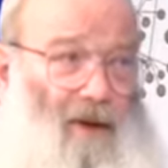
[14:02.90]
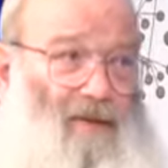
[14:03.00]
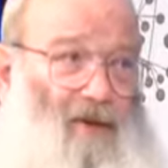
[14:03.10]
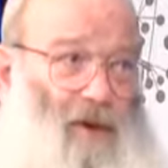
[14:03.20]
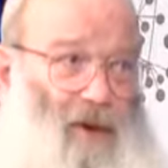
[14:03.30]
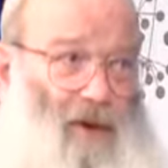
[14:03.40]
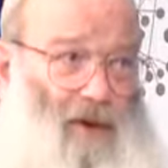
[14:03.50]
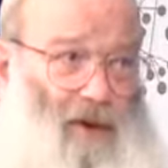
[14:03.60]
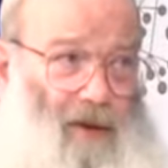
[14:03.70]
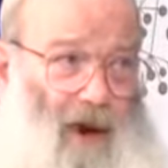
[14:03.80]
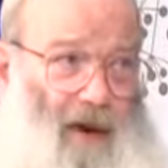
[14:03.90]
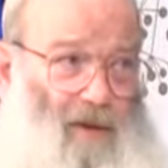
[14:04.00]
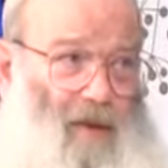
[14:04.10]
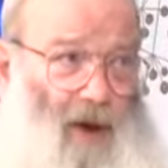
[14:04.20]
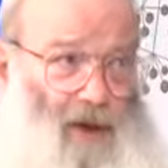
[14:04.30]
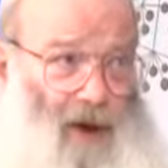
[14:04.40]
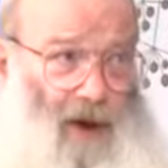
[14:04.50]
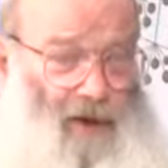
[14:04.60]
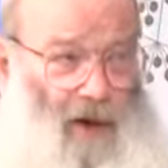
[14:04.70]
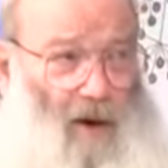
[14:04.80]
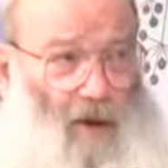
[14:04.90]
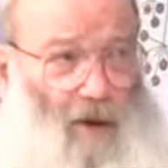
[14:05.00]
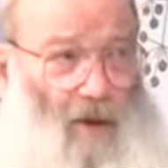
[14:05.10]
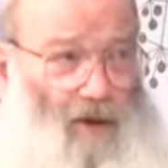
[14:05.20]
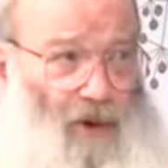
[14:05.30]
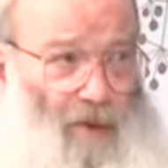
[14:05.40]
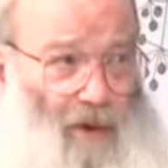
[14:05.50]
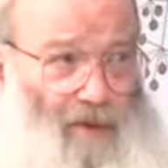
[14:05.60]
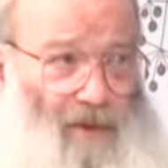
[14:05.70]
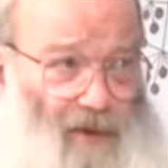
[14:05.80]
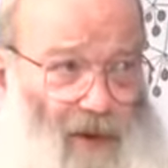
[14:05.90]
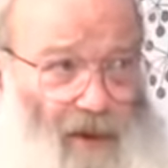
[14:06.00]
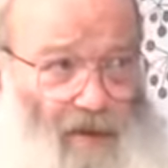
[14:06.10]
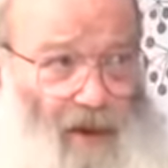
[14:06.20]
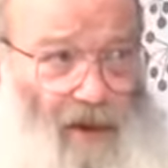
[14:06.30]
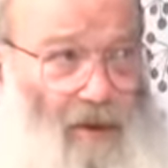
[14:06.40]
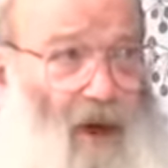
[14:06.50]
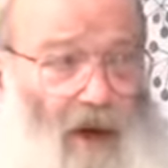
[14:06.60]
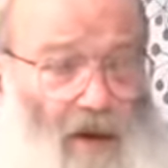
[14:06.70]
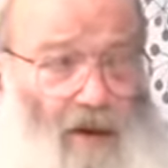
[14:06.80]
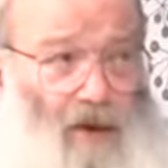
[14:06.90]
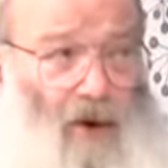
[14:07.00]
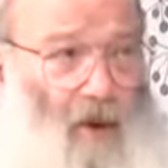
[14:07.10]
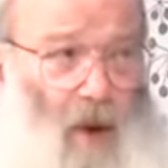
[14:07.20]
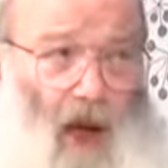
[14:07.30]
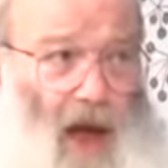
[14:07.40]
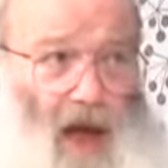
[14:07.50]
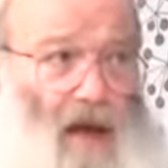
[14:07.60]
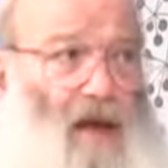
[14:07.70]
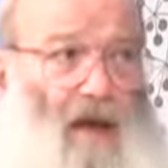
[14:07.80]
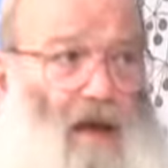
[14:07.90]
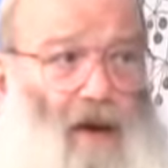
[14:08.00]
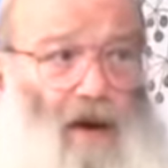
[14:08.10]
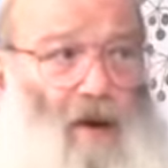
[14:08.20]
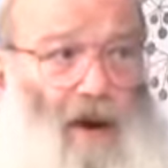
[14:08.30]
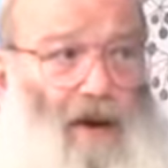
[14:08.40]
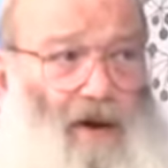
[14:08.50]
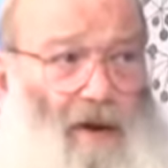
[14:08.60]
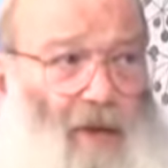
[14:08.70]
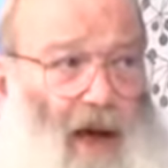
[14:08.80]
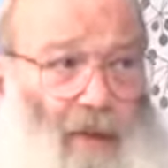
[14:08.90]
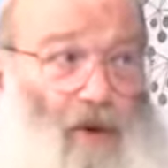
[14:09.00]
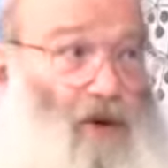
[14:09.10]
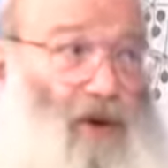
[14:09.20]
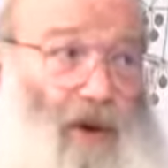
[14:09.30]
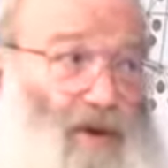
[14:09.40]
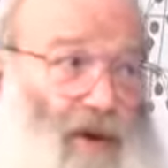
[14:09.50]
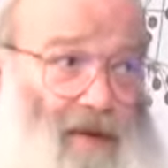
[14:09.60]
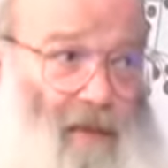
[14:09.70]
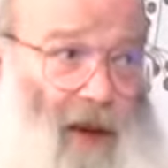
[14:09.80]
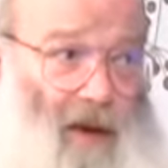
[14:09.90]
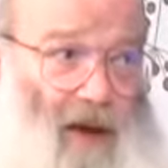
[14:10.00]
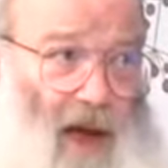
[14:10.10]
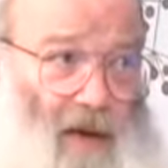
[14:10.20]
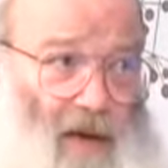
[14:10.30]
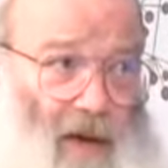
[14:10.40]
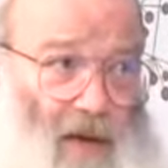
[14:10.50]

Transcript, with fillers: was even sold into slavery, much less rose to be the vizier of Egypt. There was no way, according to the Bible, she could have ever bowed down